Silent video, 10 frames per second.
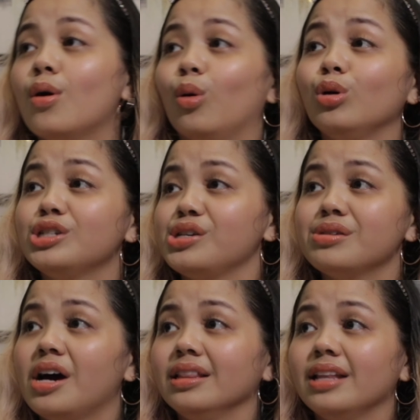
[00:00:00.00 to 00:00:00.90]
Or do you
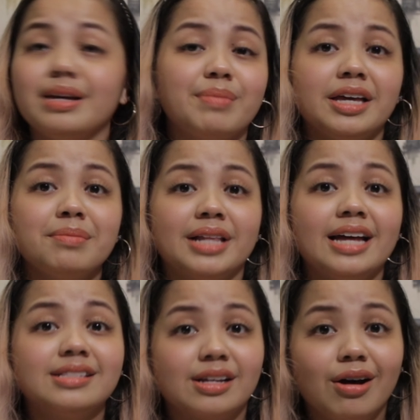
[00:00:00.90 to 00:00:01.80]
not like making
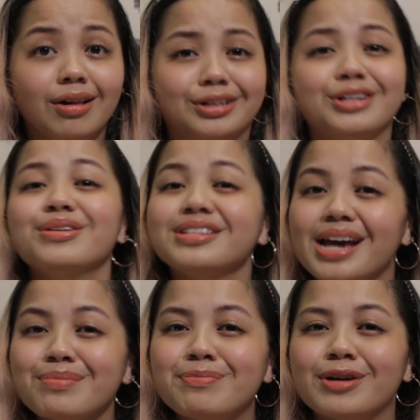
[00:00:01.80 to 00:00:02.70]
plans at all? Are you the
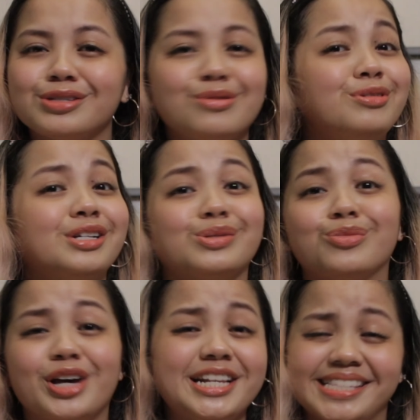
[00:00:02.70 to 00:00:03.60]
type of person who just
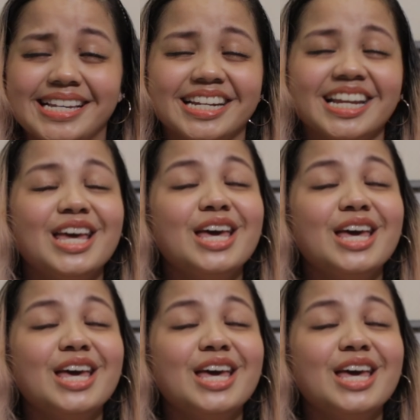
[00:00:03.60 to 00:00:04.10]
wings it?